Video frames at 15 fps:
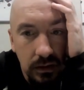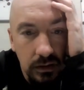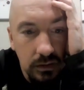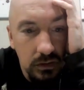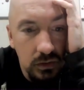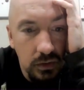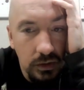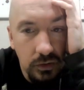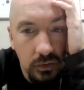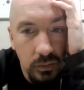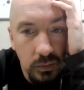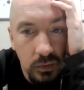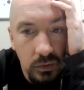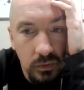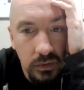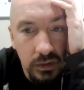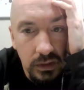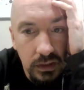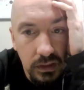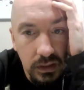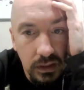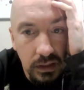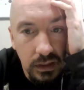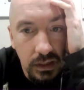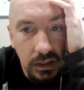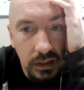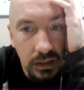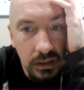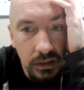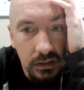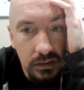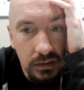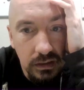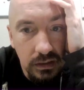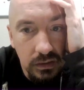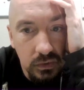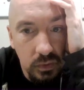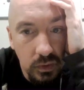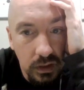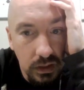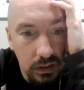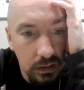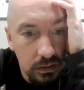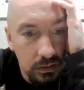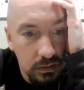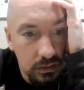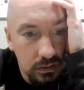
So I can remove the 8s as well.